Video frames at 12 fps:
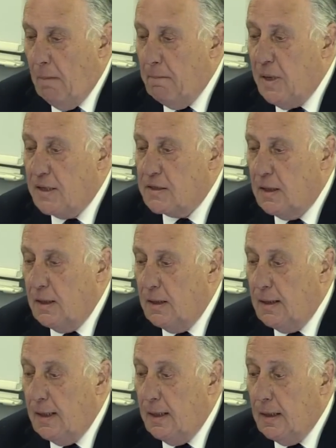But
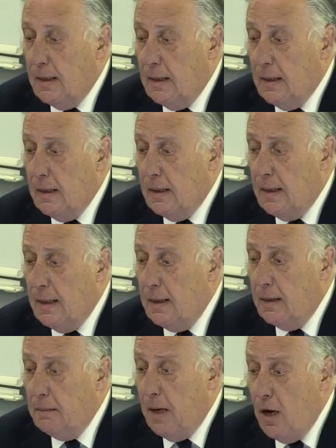
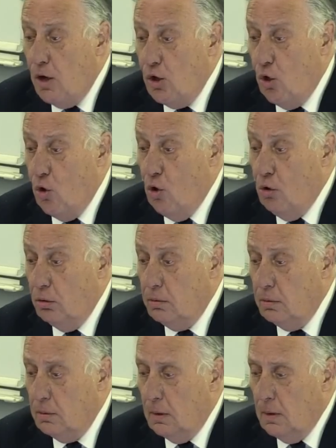our law
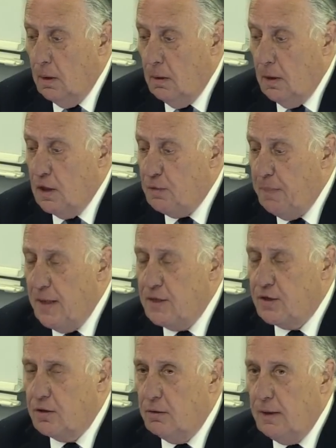is
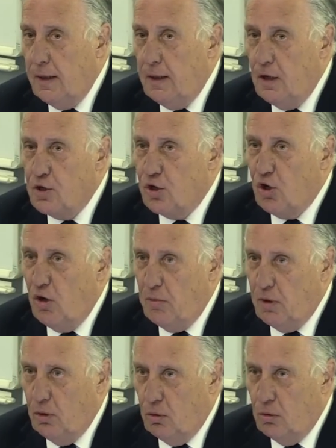based on English
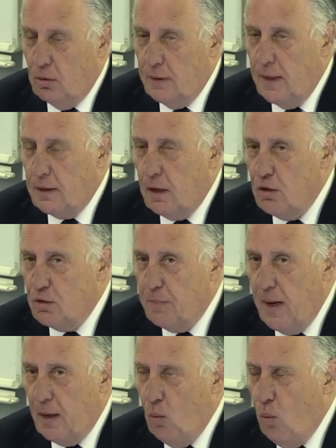common law, and that goes
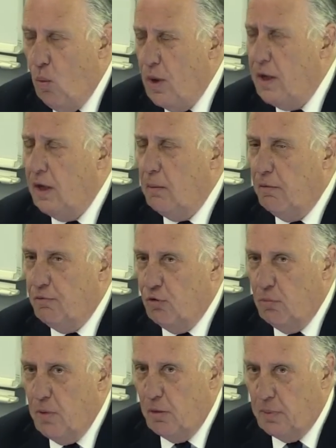back way
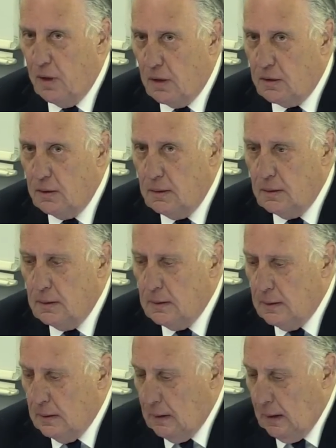before Bonaparte.
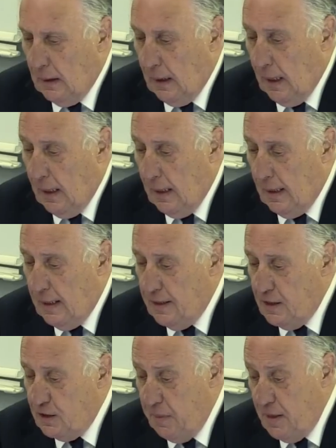It
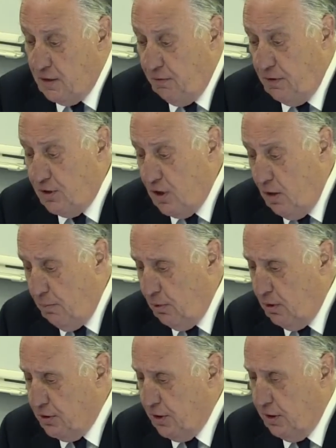is based, for
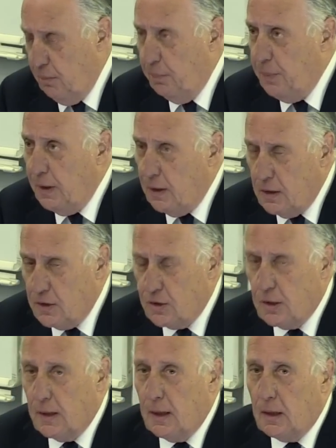example, on certain
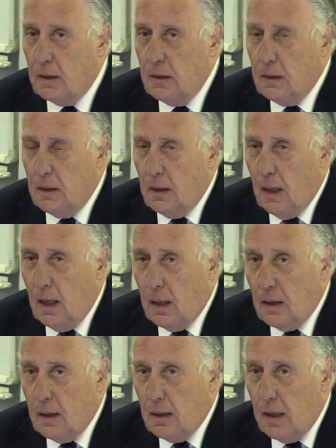pillars like
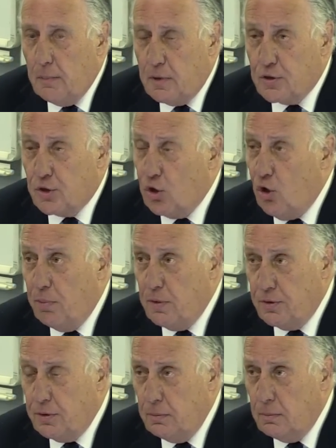habeas
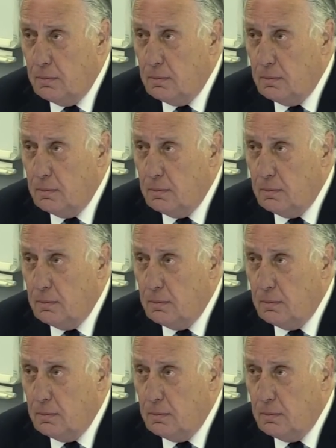corpus,